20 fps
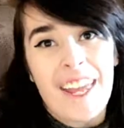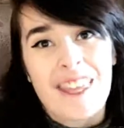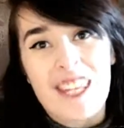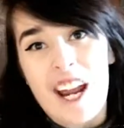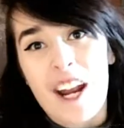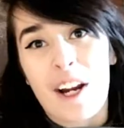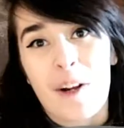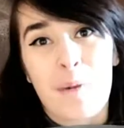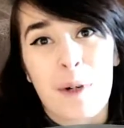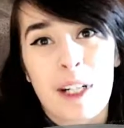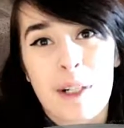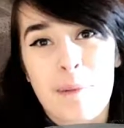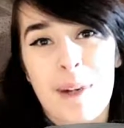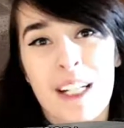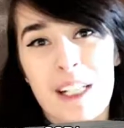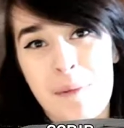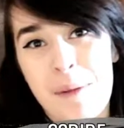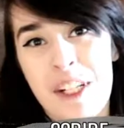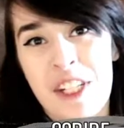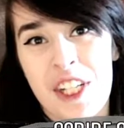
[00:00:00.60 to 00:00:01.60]
there and welcome
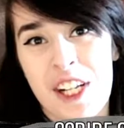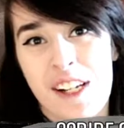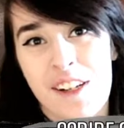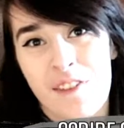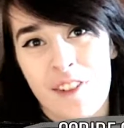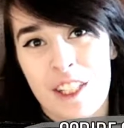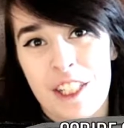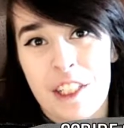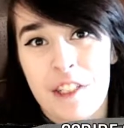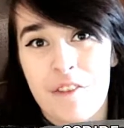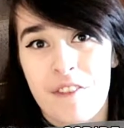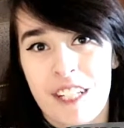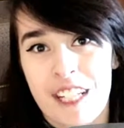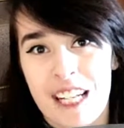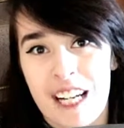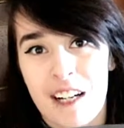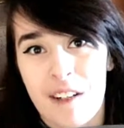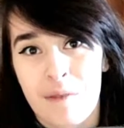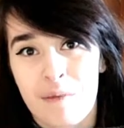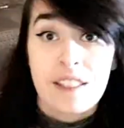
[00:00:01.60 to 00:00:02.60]
back to my channel for a new
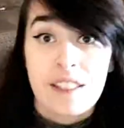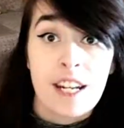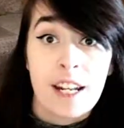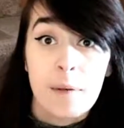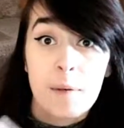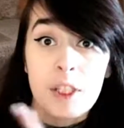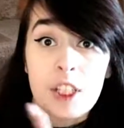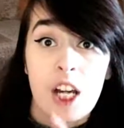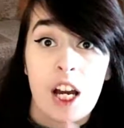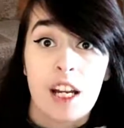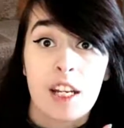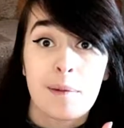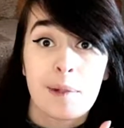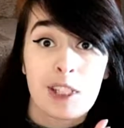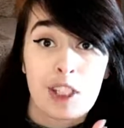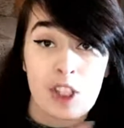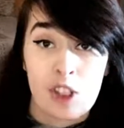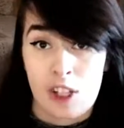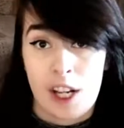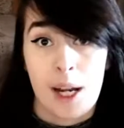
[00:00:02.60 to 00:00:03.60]
video. Today we're talking
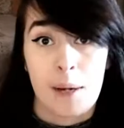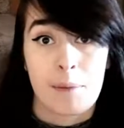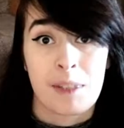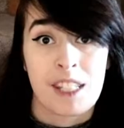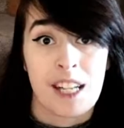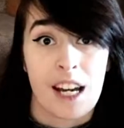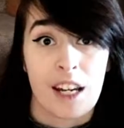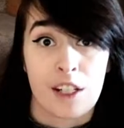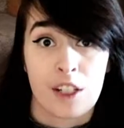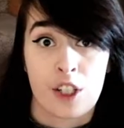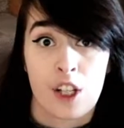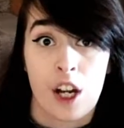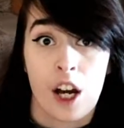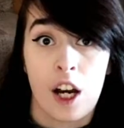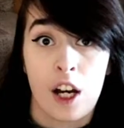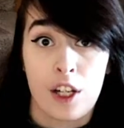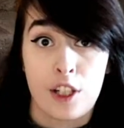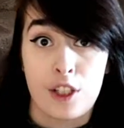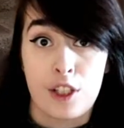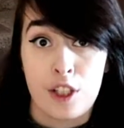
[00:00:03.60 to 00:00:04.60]
about Scribe Stash,
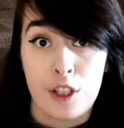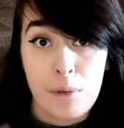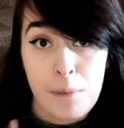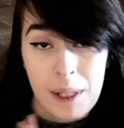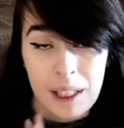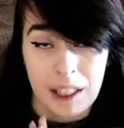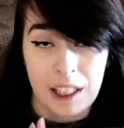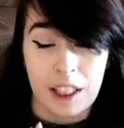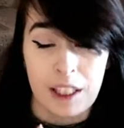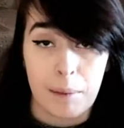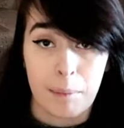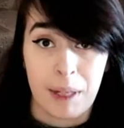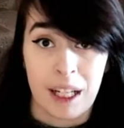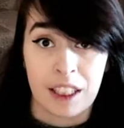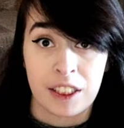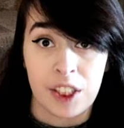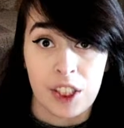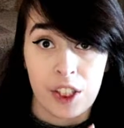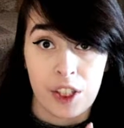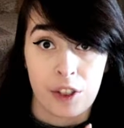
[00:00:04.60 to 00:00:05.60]
a new monthly
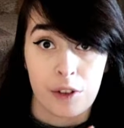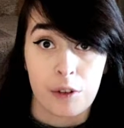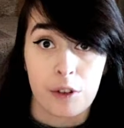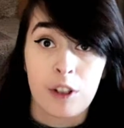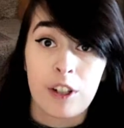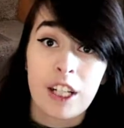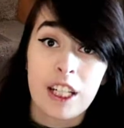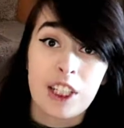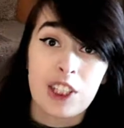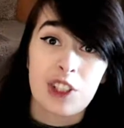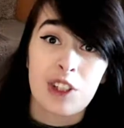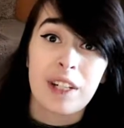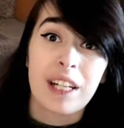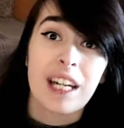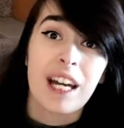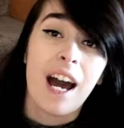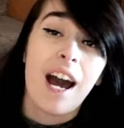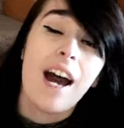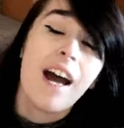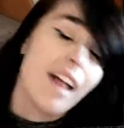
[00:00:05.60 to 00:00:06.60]
unboxing through Cratejoy.
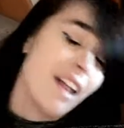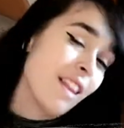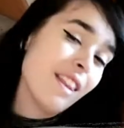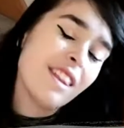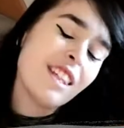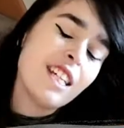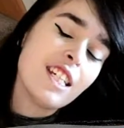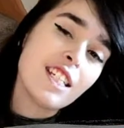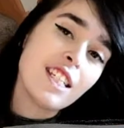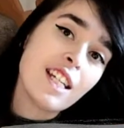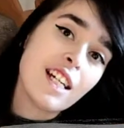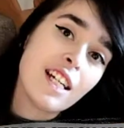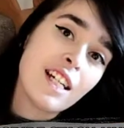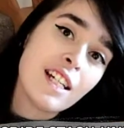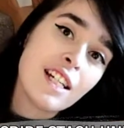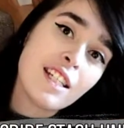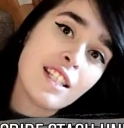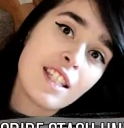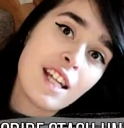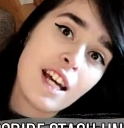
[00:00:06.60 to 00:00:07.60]
This
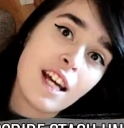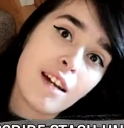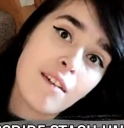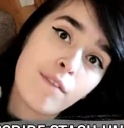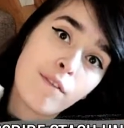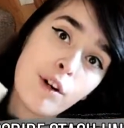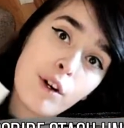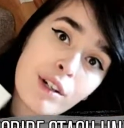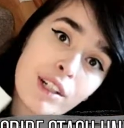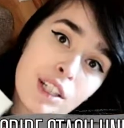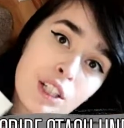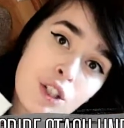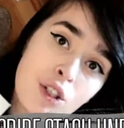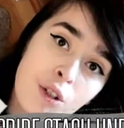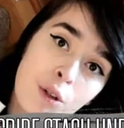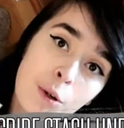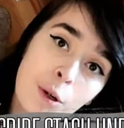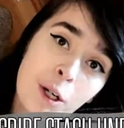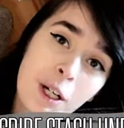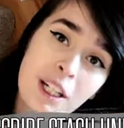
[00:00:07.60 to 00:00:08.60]
is focused
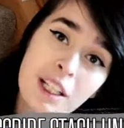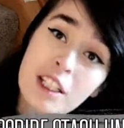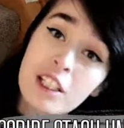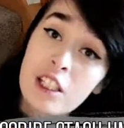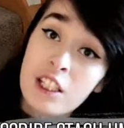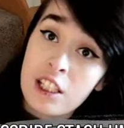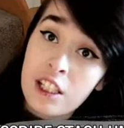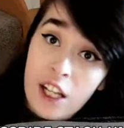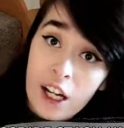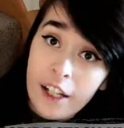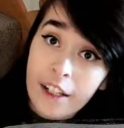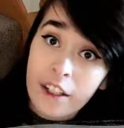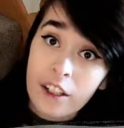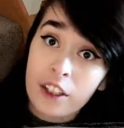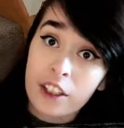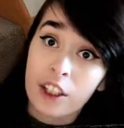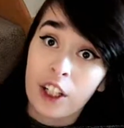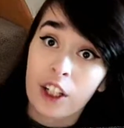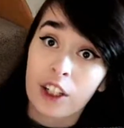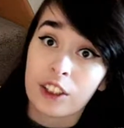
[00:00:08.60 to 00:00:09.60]
towards
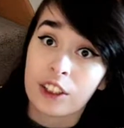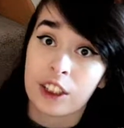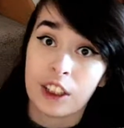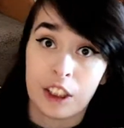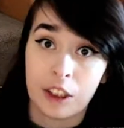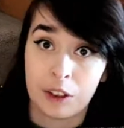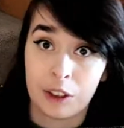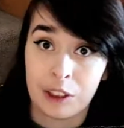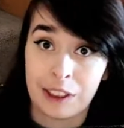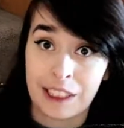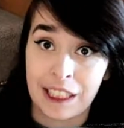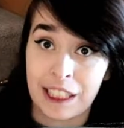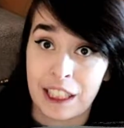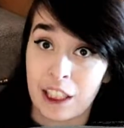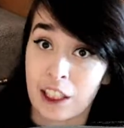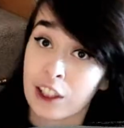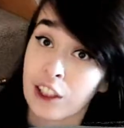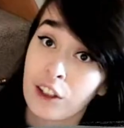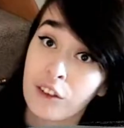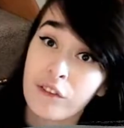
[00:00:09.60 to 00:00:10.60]
younger adults and those who like
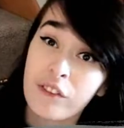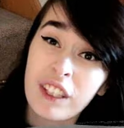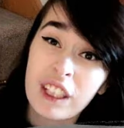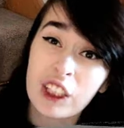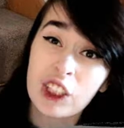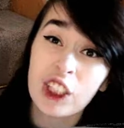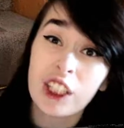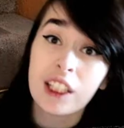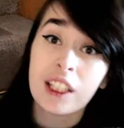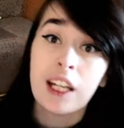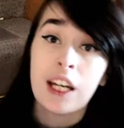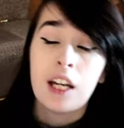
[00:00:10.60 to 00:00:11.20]
young adult fiction.